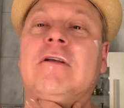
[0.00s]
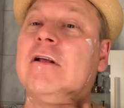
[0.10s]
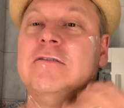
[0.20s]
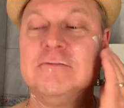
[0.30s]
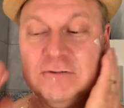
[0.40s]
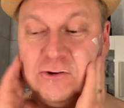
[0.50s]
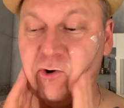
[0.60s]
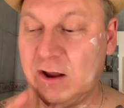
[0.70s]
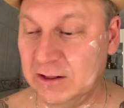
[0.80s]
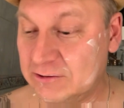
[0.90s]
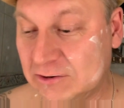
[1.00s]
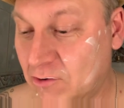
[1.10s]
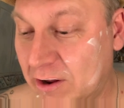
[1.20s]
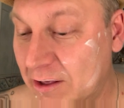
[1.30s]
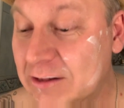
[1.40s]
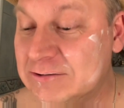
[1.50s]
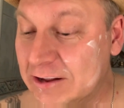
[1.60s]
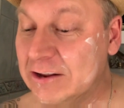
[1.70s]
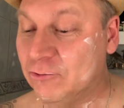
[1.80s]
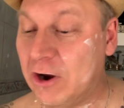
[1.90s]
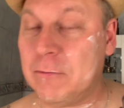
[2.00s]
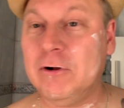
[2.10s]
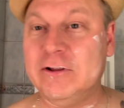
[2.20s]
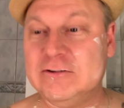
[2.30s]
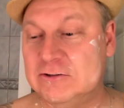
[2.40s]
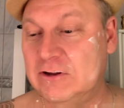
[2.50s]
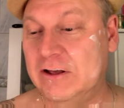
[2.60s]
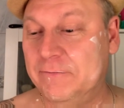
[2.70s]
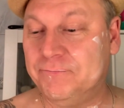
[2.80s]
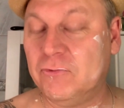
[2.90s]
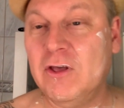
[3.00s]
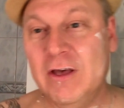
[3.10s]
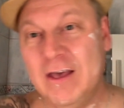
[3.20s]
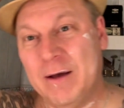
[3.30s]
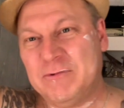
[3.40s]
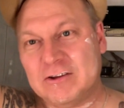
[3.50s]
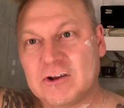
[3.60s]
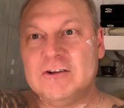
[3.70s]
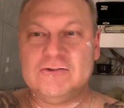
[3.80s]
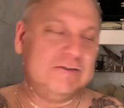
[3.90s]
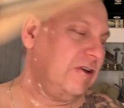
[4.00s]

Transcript: It's great. It's great. It's incredible. This just going to